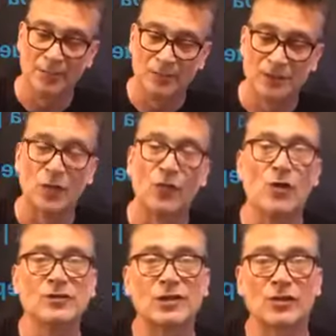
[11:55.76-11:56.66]
So
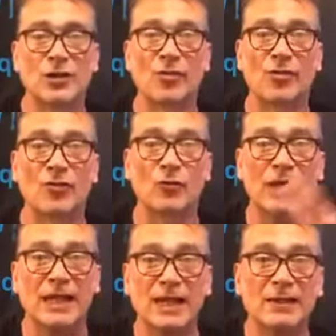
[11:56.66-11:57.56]
those are the
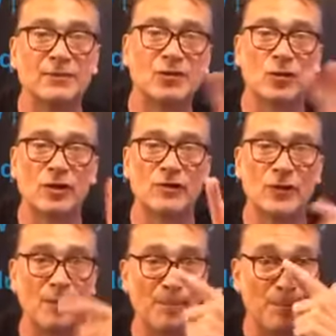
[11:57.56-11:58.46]
three sort of
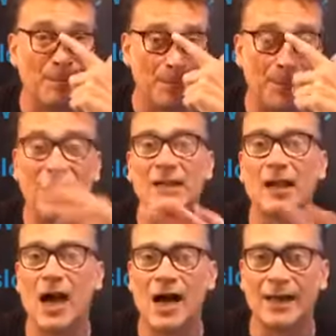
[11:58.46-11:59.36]
big
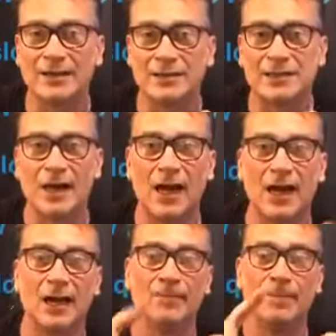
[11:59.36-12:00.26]
lines.
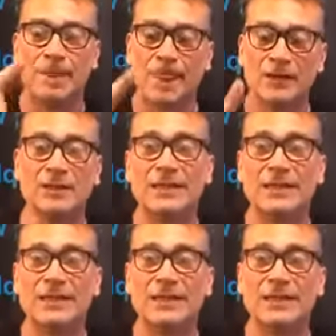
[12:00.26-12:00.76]
The